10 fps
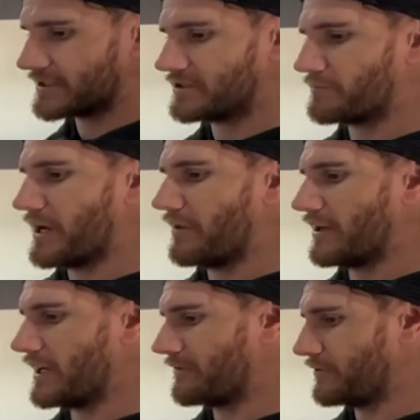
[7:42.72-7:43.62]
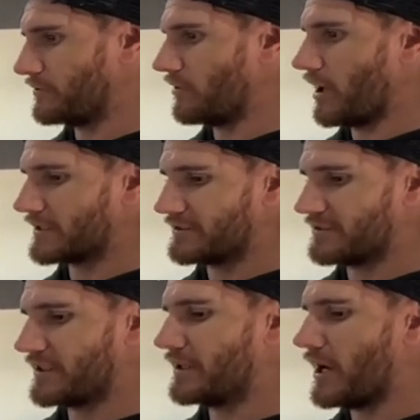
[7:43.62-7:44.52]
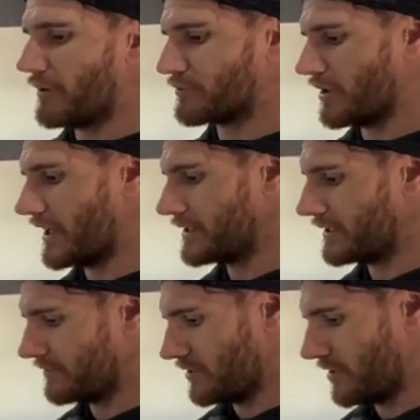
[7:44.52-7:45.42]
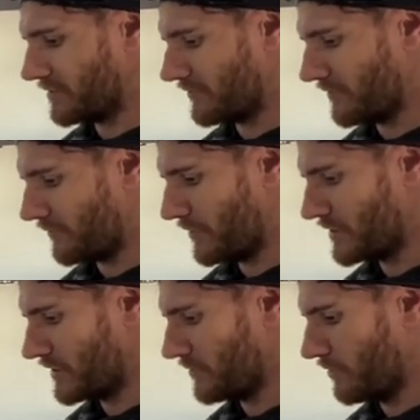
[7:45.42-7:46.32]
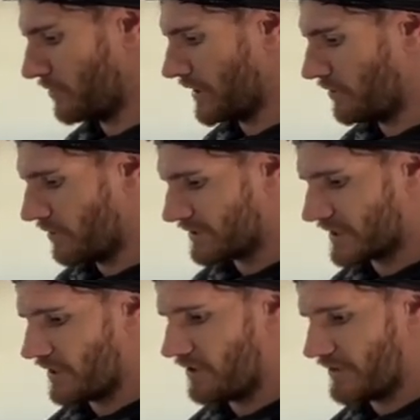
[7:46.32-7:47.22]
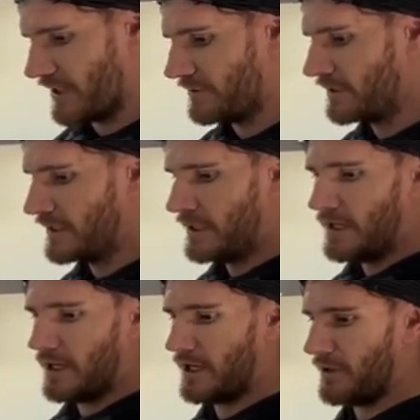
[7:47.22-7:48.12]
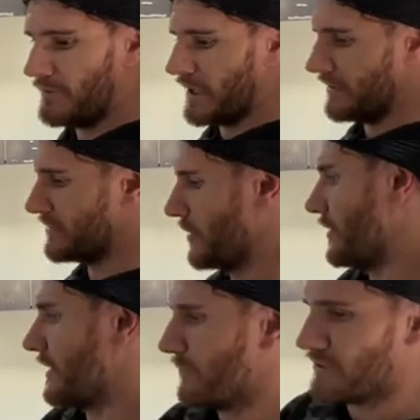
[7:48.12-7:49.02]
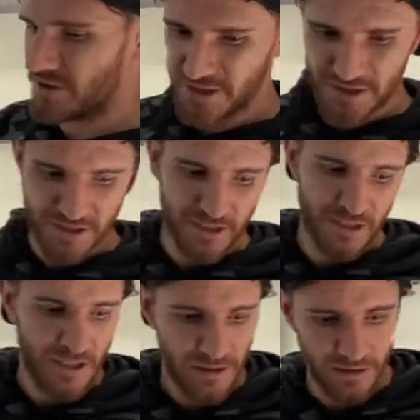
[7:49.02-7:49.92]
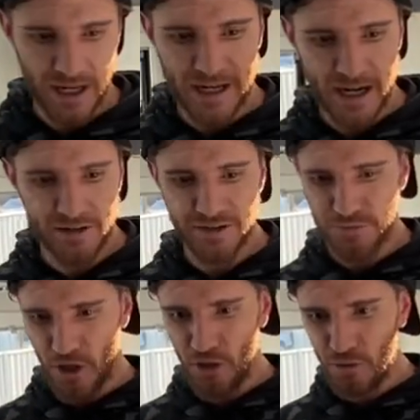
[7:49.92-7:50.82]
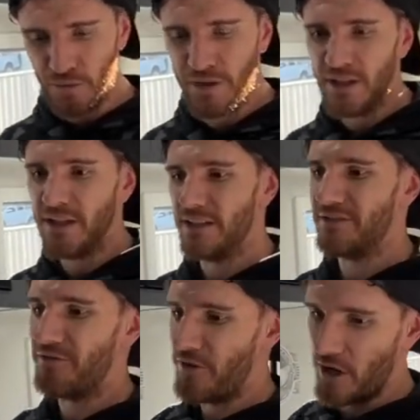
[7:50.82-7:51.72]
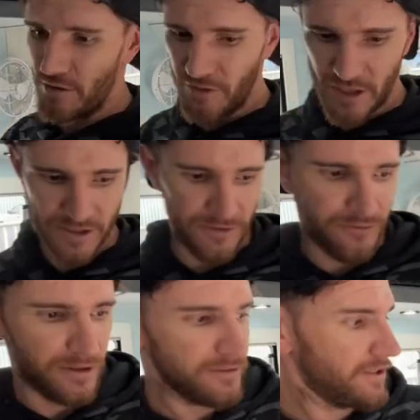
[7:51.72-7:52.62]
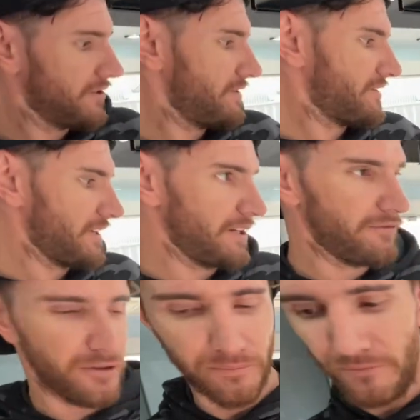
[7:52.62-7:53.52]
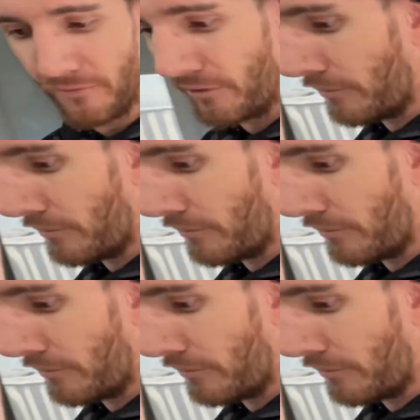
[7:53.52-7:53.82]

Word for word: us about that if you'd like to see an upgrade in terms of a fridge in your Elross caravan. Um, and certainly with this layout as well, is very, very different that you'd see from, from